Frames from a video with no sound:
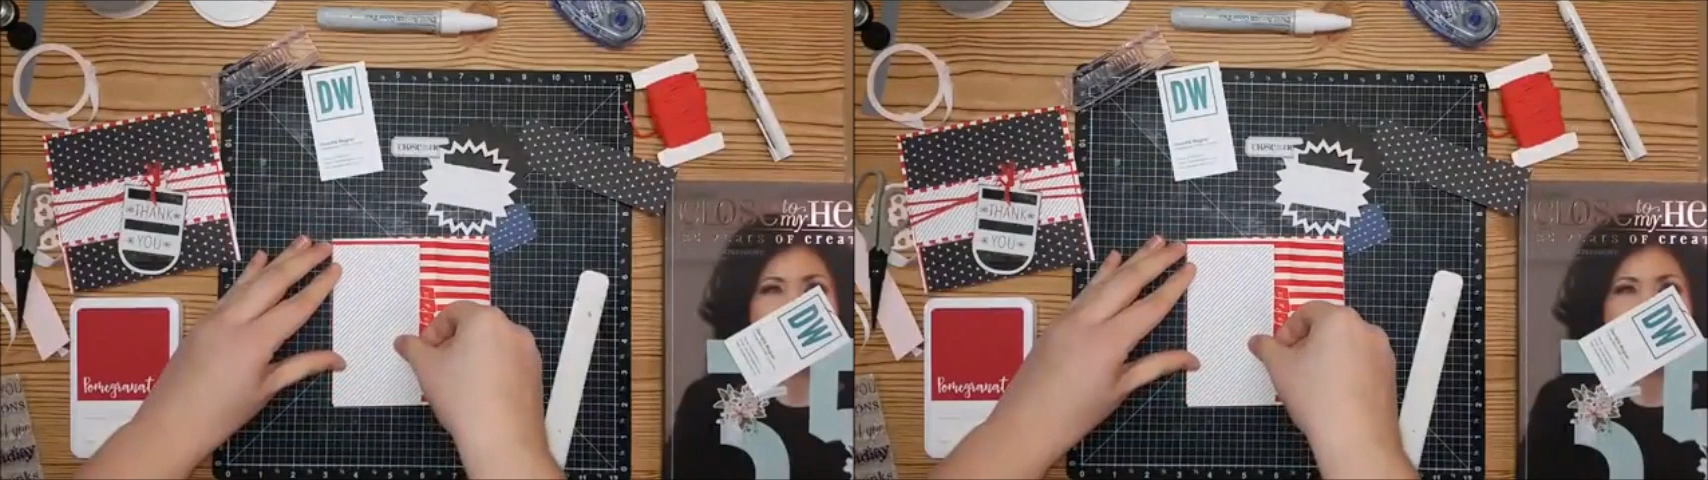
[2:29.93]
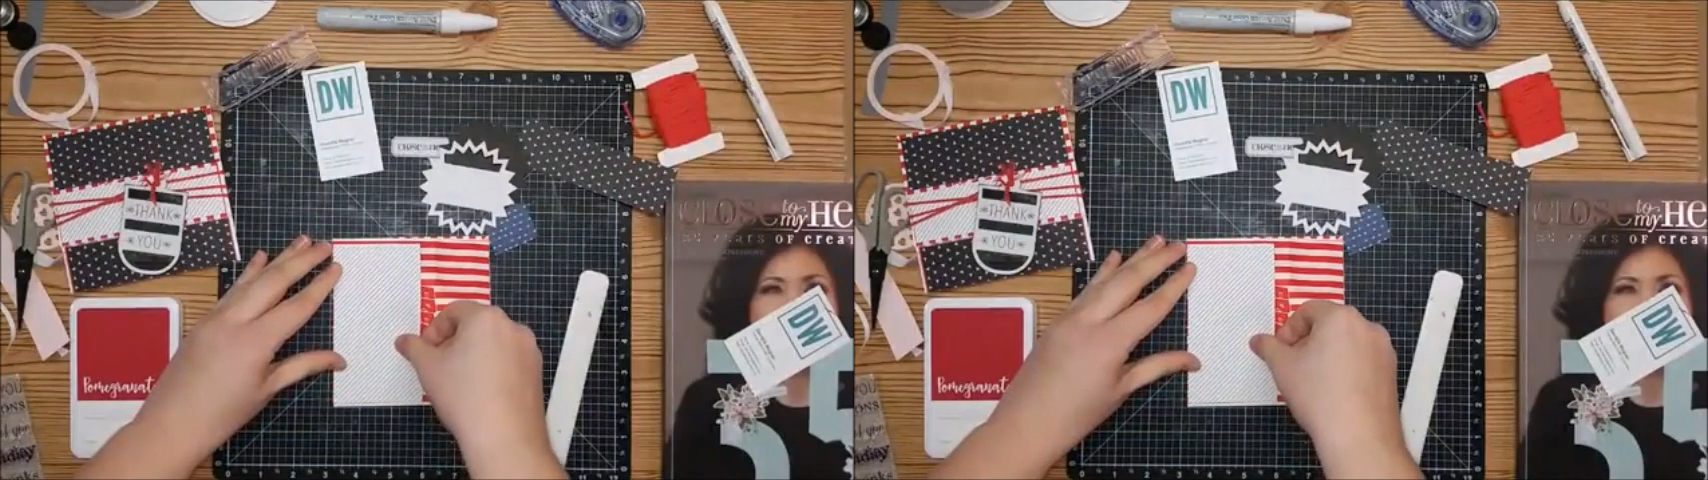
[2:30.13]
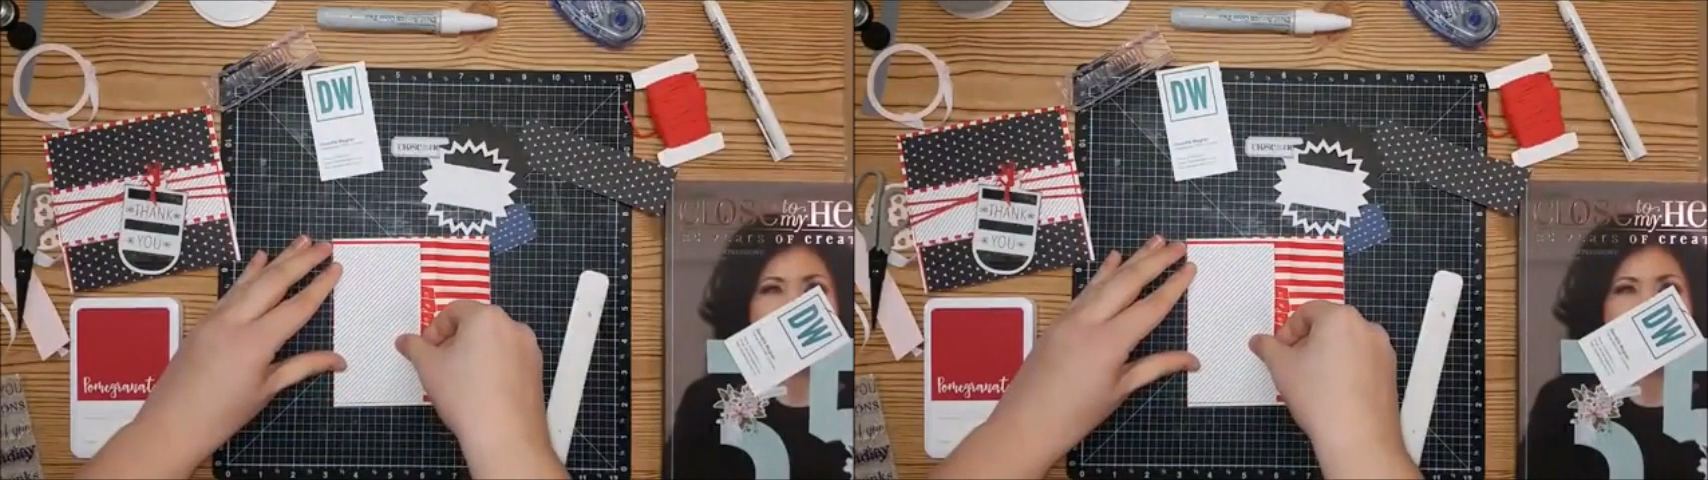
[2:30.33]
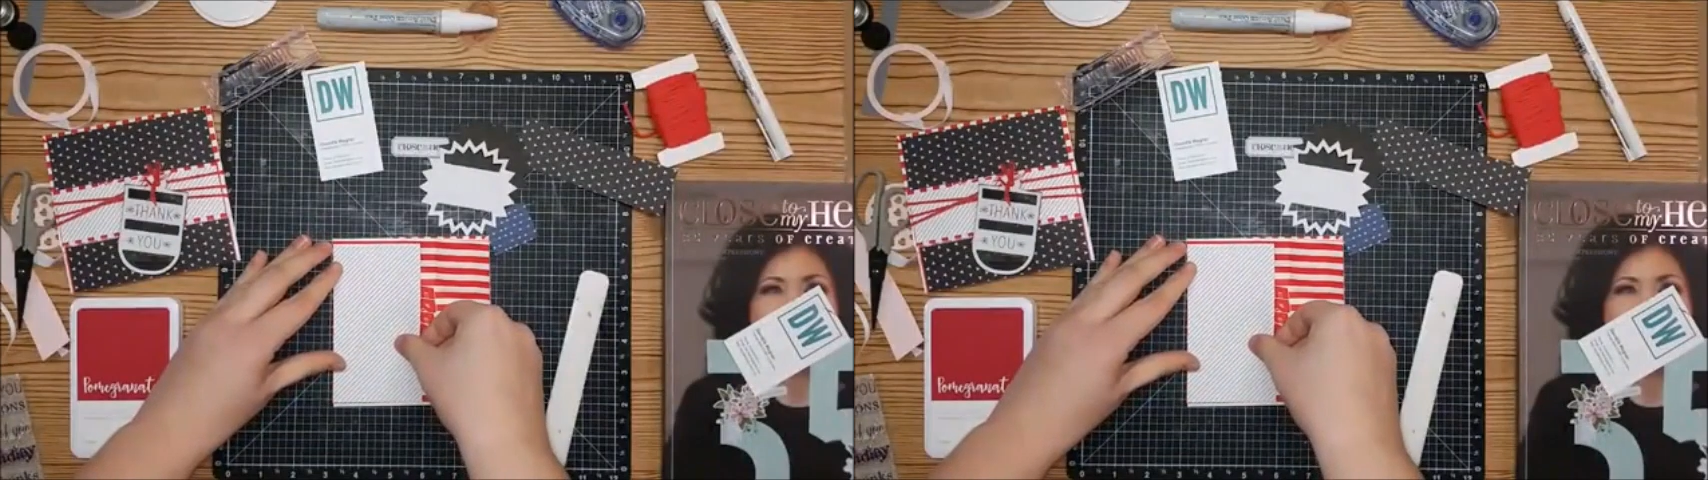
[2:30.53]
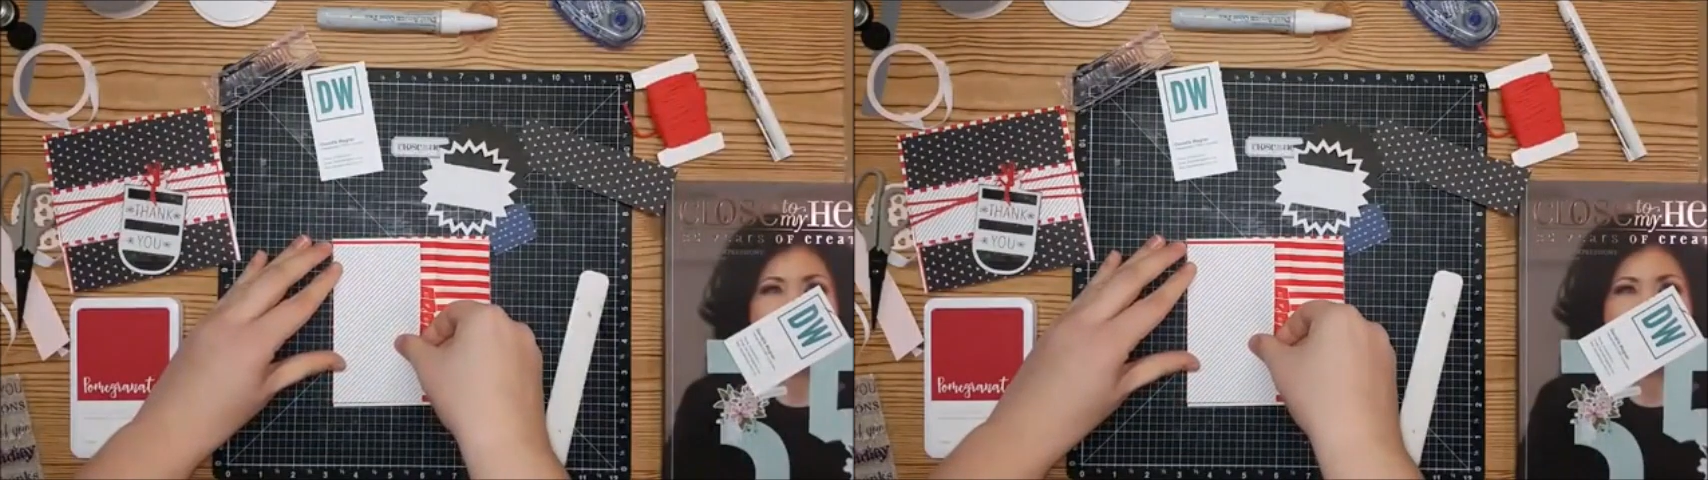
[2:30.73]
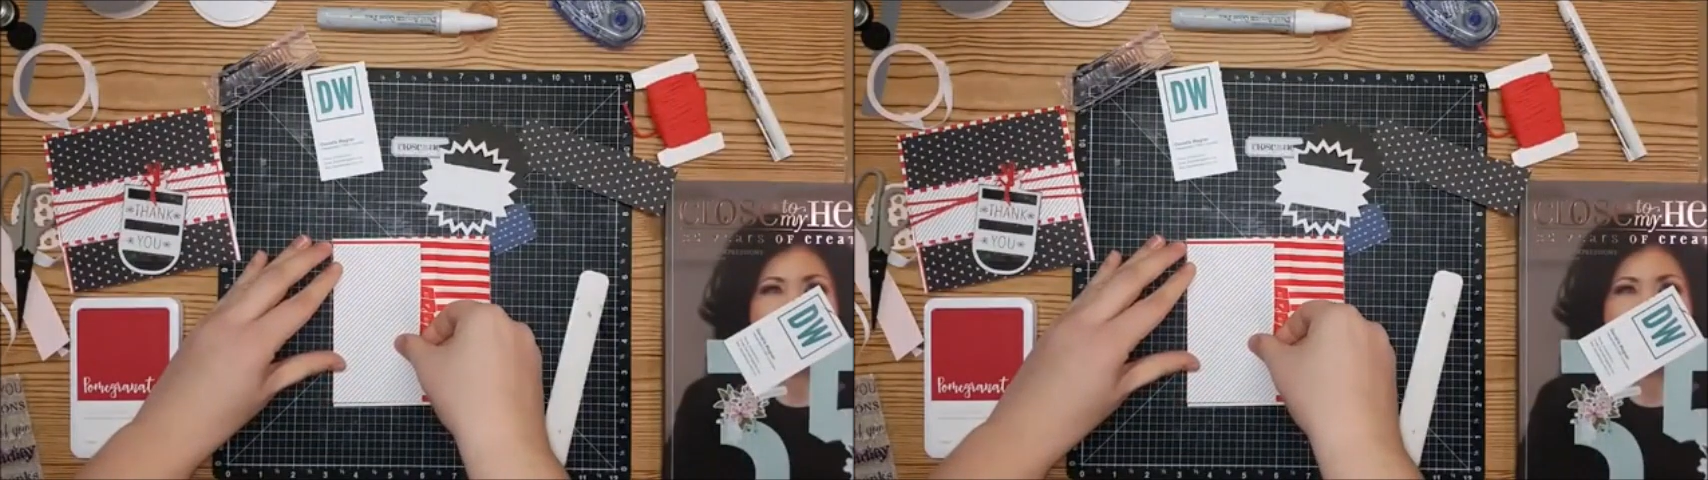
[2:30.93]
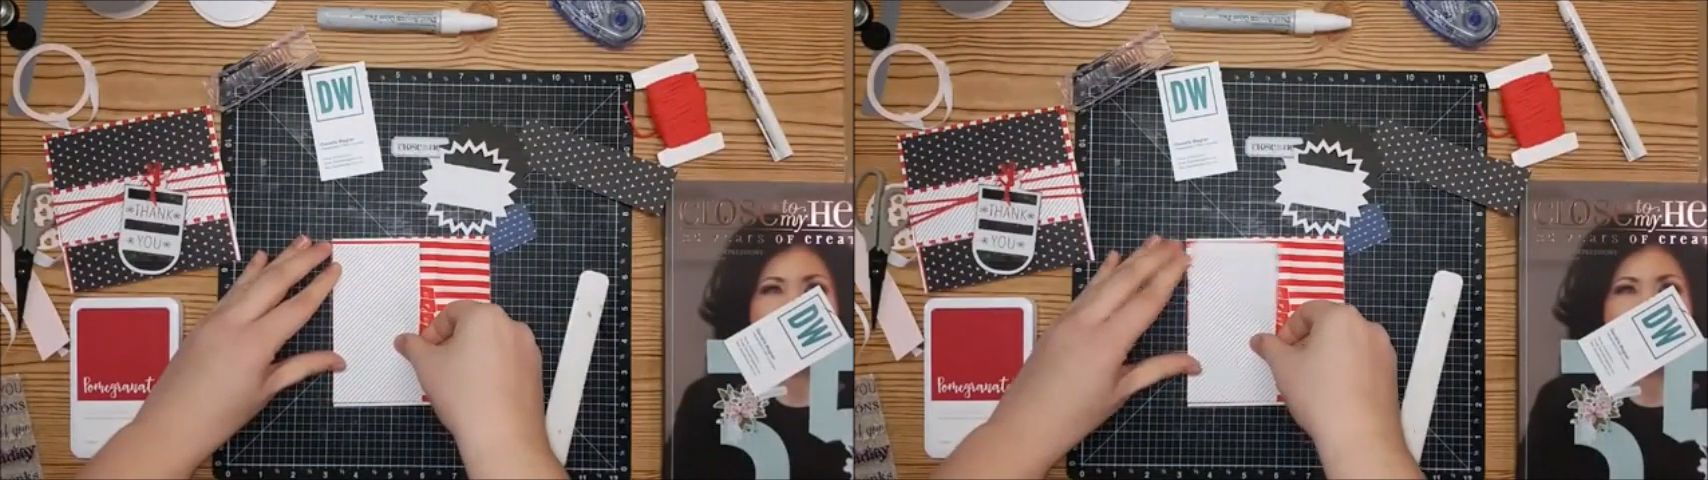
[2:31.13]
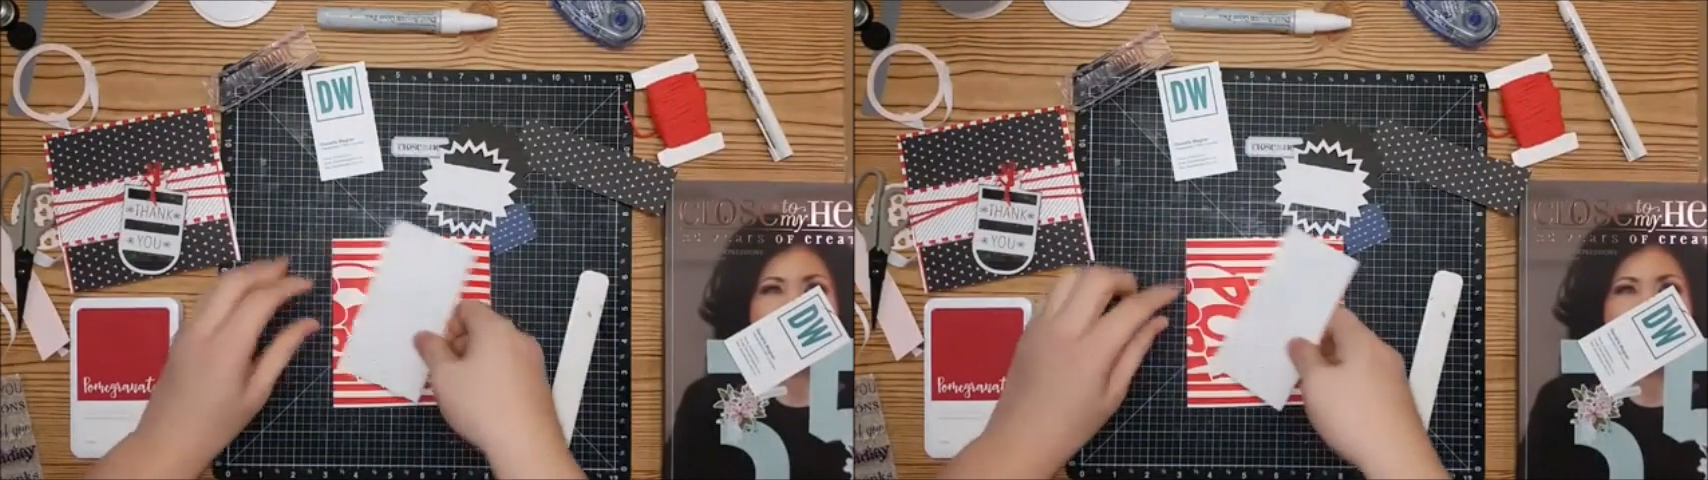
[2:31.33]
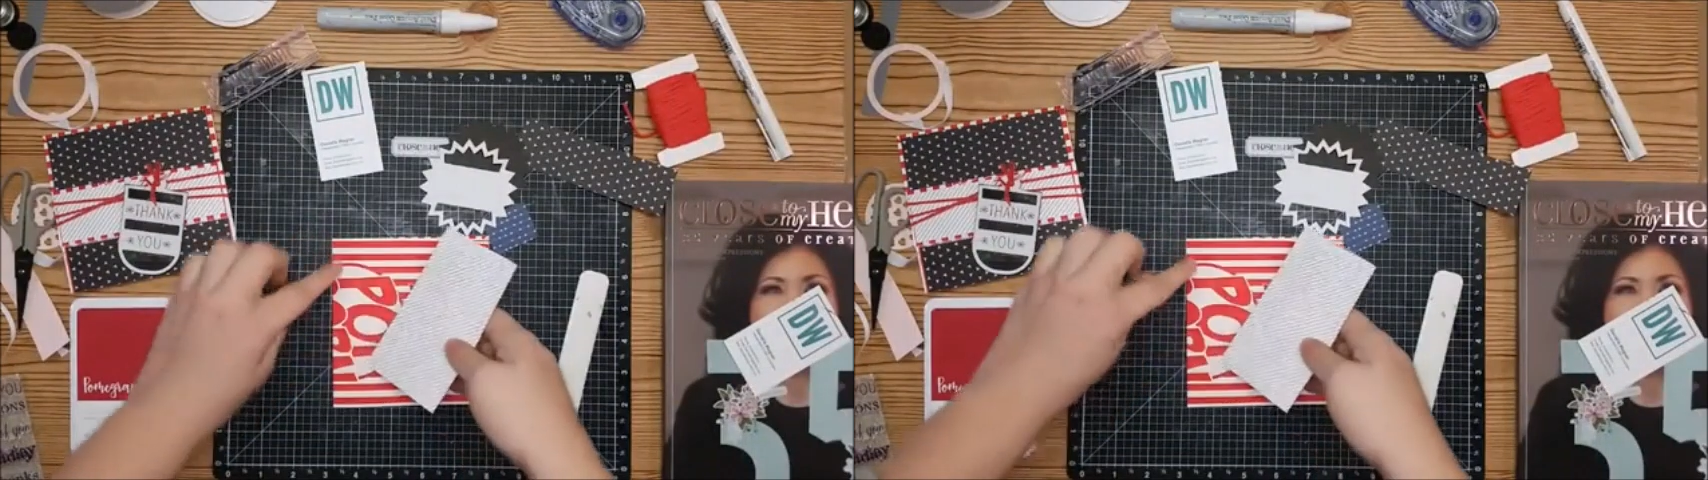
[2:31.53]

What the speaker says: all the way down here like this,